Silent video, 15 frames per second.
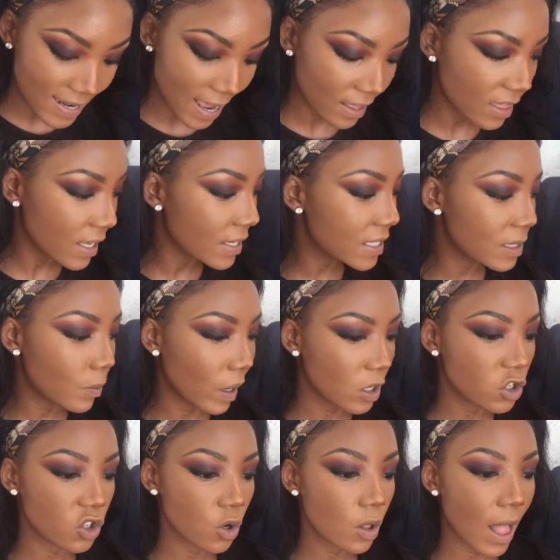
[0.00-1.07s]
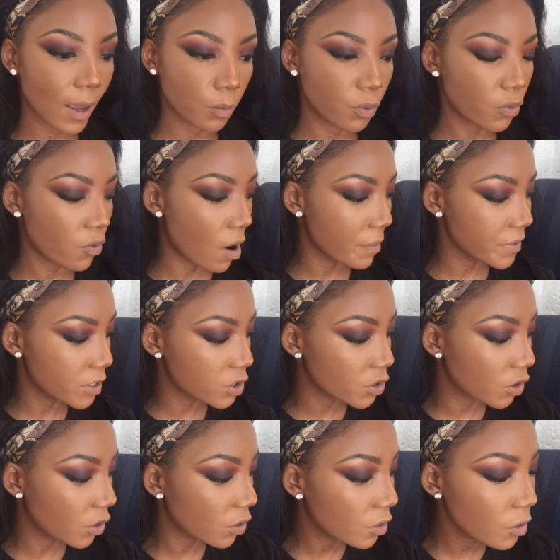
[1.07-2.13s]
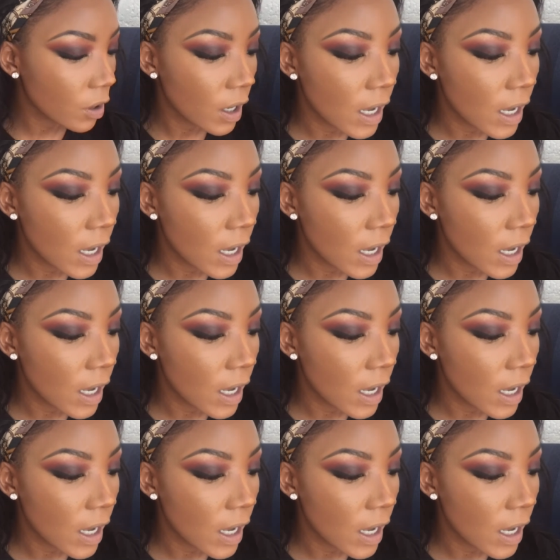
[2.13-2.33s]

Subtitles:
nothing special, I promise you.